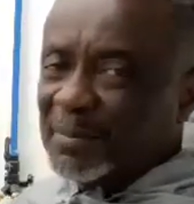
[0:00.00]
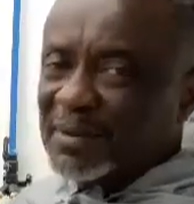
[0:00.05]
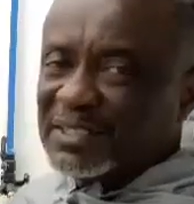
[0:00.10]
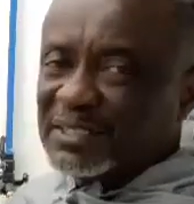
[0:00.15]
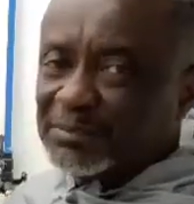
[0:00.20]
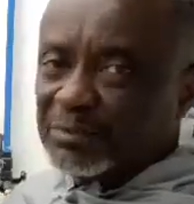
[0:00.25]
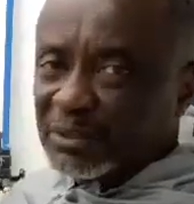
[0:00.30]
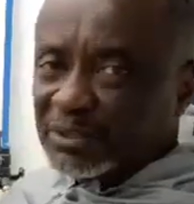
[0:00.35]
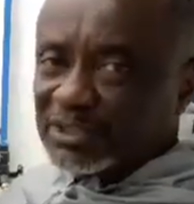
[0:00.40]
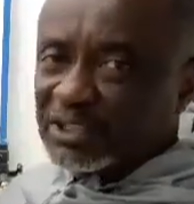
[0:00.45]

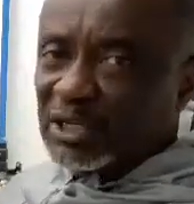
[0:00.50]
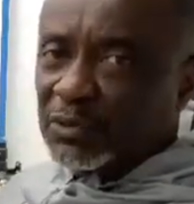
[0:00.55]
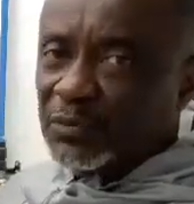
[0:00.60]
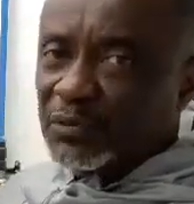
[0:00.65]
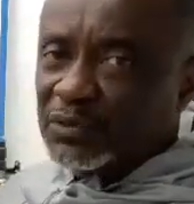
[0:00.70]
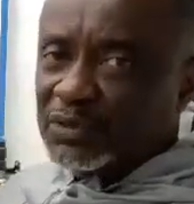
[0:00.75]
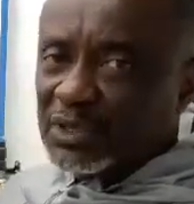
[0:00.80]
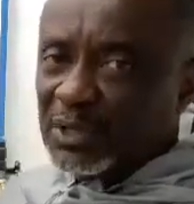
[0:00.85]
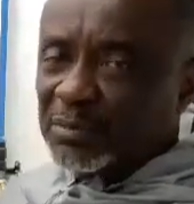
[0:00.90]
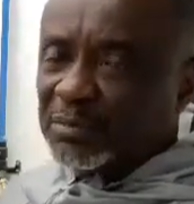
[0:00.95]
especially
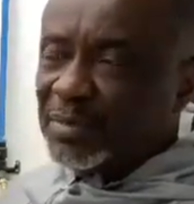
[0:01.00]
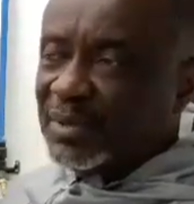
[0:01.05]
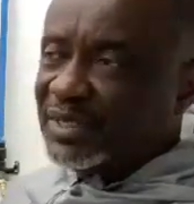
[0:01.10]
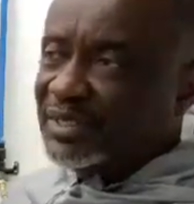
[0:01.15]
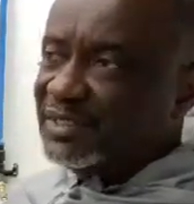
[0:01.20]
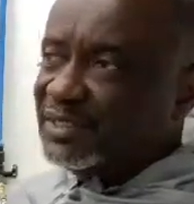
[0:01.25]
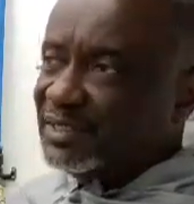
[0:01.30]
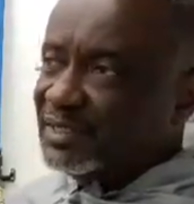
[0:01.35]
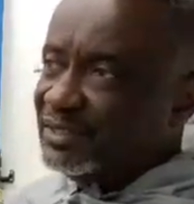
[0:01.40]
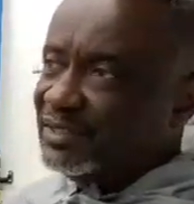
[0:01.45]
when you're
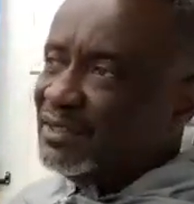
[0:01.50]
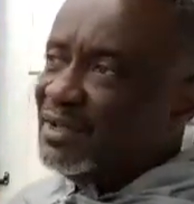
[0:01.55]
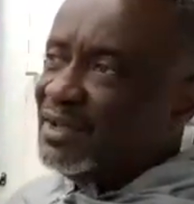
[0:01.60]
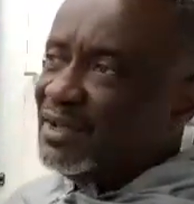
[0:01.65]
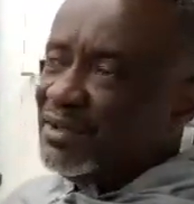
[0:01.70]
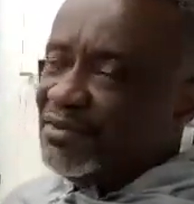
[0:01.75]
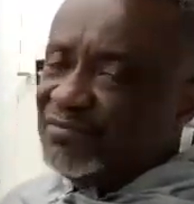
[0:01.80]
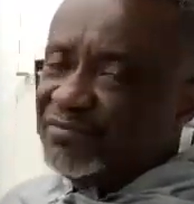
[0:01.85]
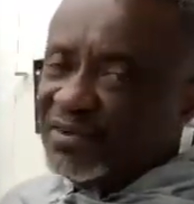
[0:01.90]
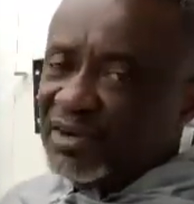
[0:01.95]
painting
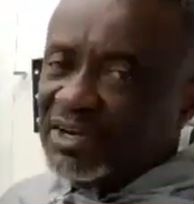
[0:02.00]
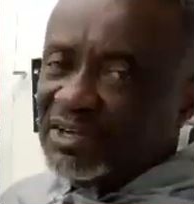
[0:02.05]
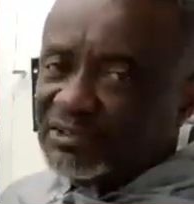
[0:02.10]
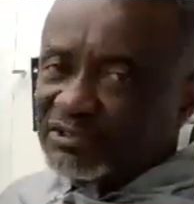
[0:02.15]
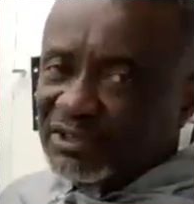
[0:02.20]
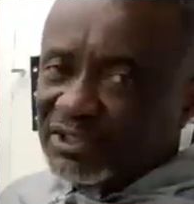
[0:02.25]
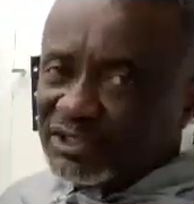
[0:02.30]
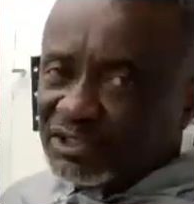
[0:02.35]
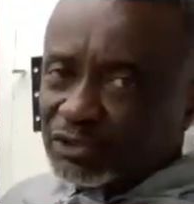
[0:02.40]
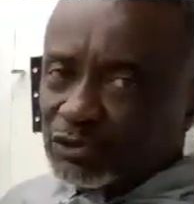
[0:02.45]
very
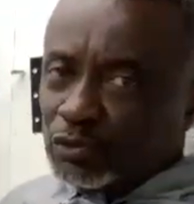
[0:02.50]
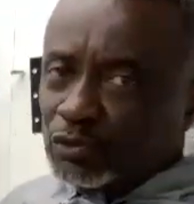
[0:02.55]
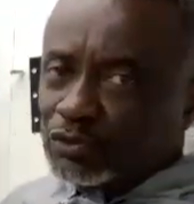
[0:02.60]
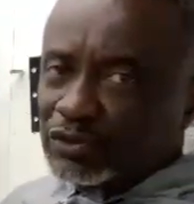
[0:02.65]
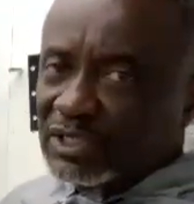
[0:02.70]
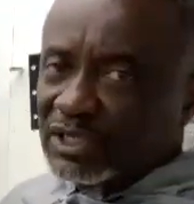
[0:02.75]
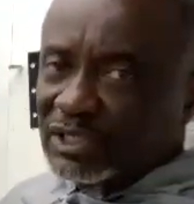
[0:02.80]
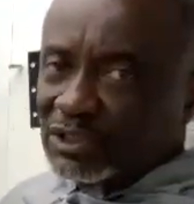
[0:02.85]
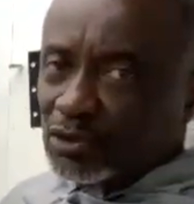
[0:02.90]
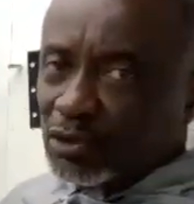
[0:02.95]

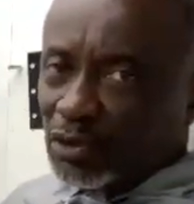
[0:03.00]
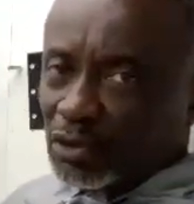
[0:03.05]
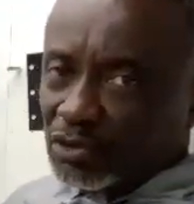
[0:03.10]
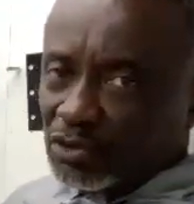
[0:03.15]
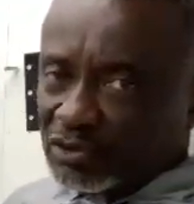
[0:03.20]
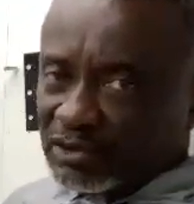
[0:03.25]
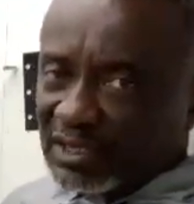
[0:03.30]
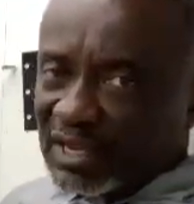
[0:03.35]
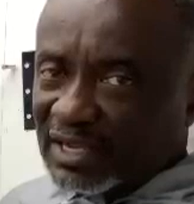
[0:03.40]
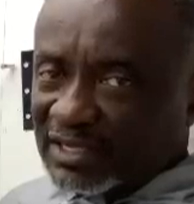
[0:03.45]
translucent
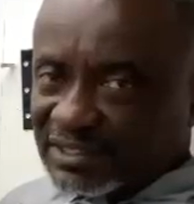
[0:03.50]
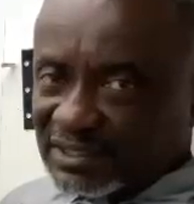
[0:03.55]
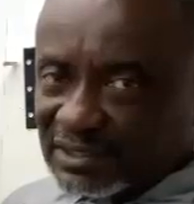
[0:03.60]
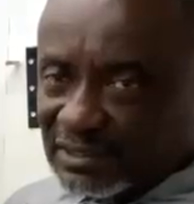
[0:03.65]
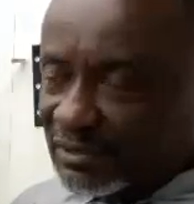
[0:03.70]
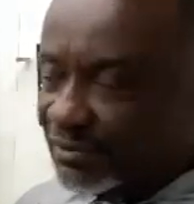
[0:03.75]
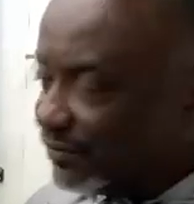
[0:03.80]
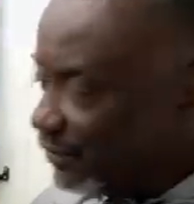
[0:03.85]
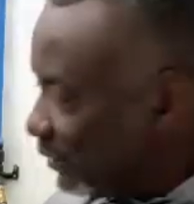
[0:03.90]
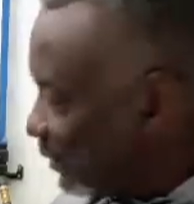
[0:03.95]
colors like
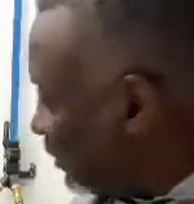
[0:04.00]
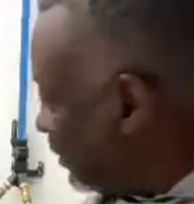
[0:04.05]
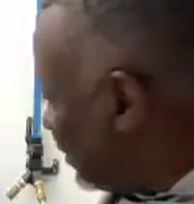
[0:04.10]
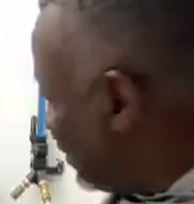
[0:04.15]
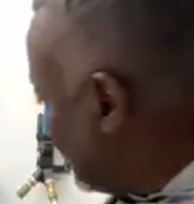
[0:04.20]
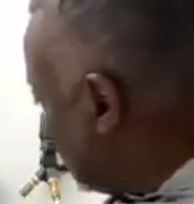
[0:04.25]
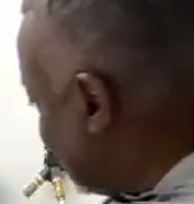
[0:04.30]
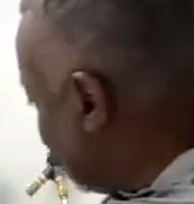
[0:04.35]
silvers.